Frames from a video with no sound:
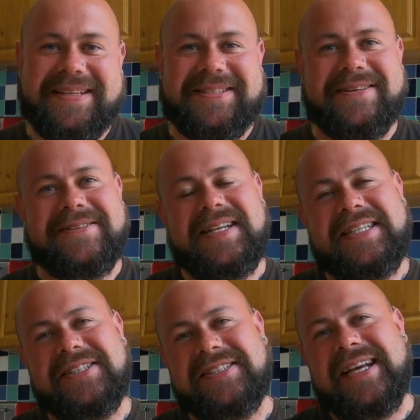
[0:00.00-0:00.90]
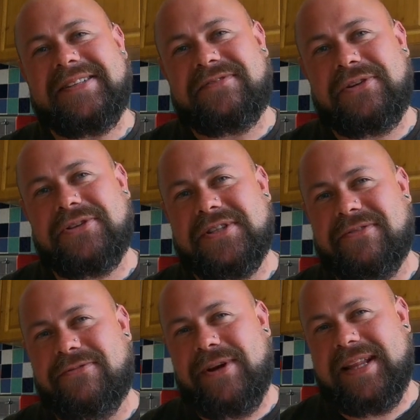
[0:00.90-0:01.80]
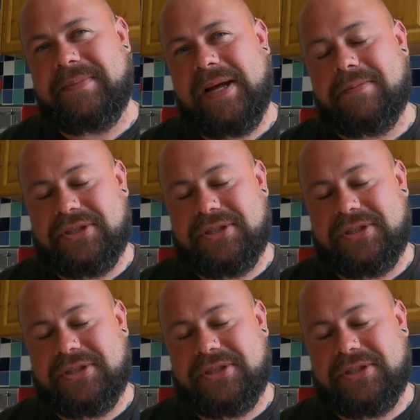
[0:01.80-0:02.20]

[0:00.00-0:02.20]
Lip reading: So it's only since getting the Fusion I've really been able